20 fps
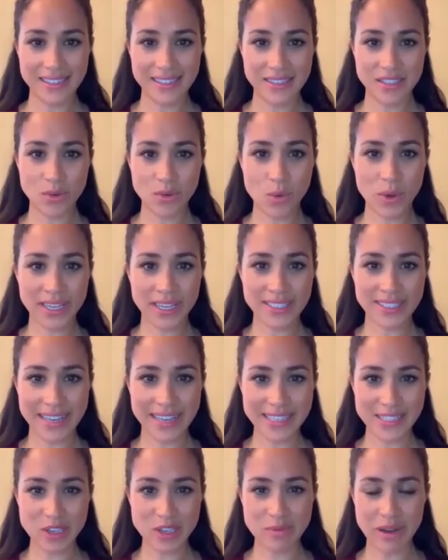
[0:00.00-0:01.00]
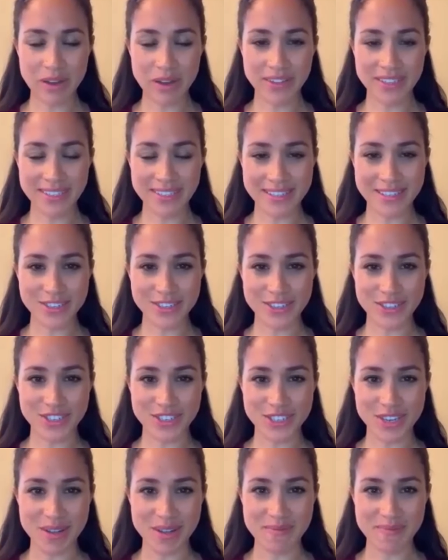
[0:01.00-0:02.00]
So what excites you about this
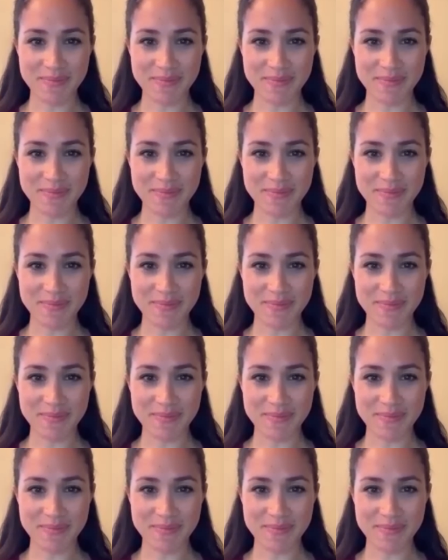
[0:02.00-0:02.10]
internship?